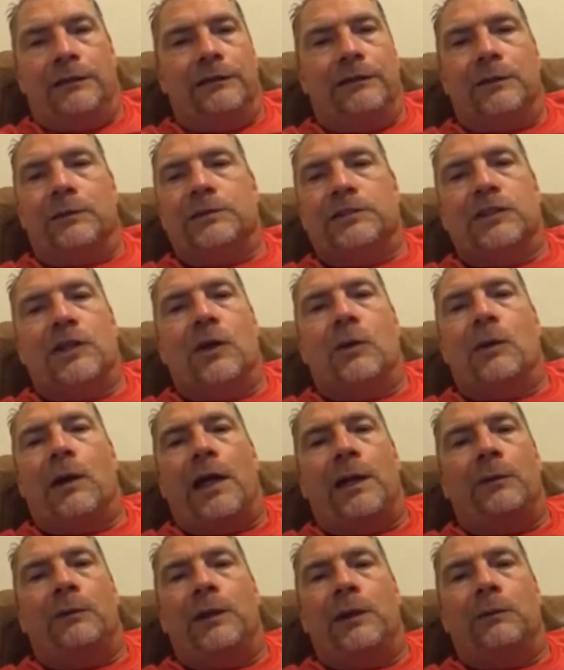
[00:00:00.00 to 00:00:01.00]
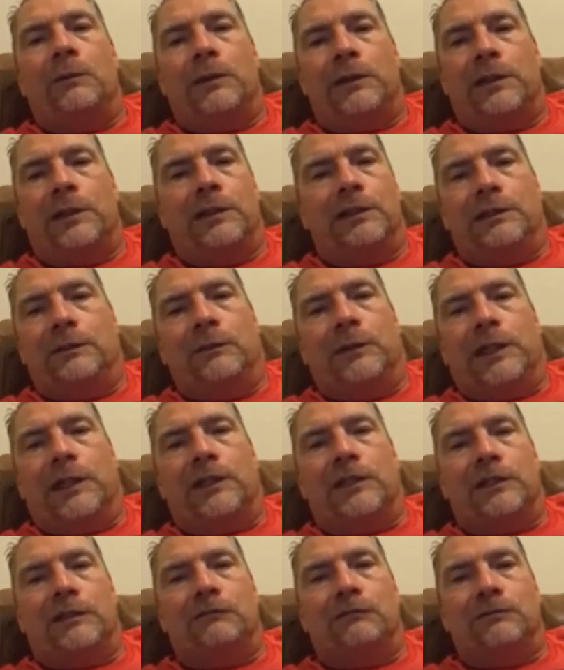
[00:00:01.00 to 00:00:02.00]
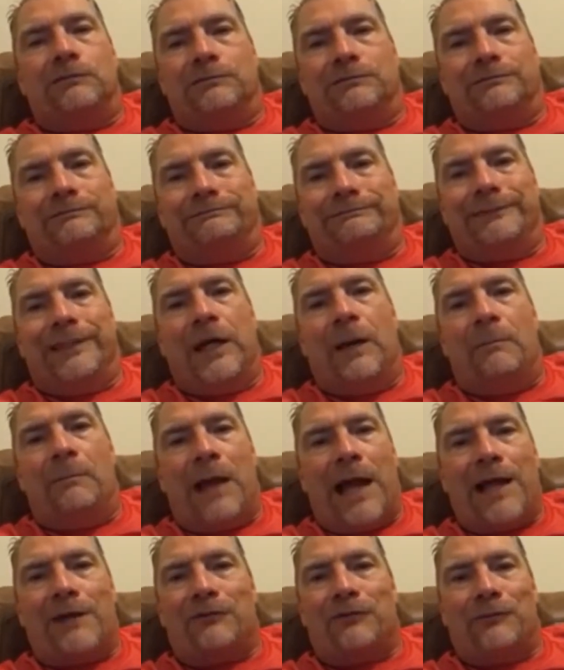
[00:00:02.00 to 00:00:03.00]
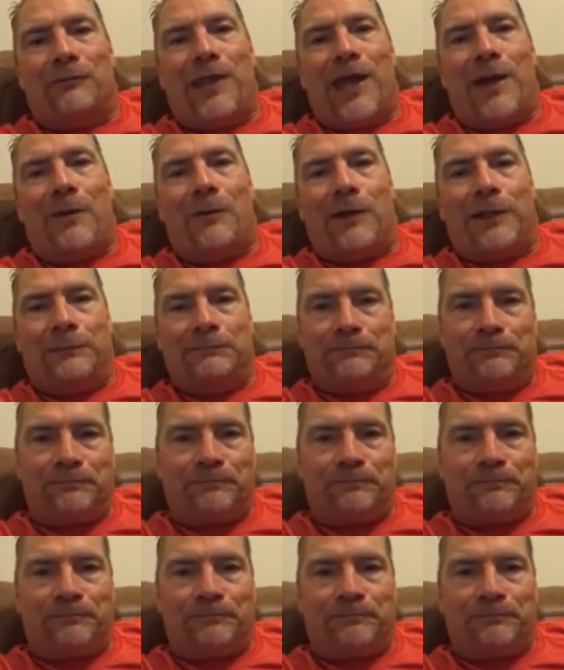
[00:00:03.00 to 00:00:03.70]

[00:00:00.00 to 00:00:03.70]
there was no way we could come back from that one.